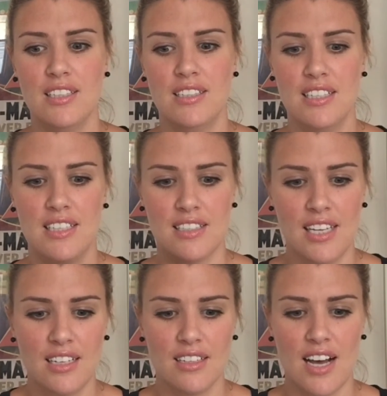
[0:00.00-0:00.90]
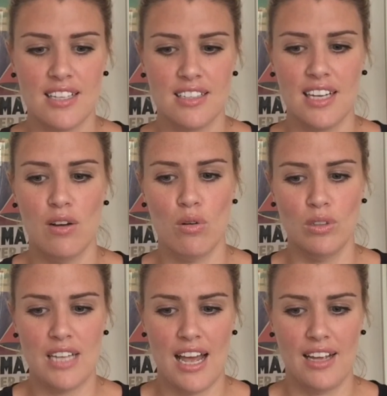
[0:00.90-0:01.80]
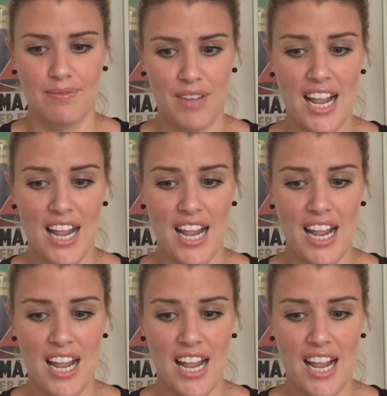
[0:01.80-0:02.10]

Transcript: to just sit nicely all day,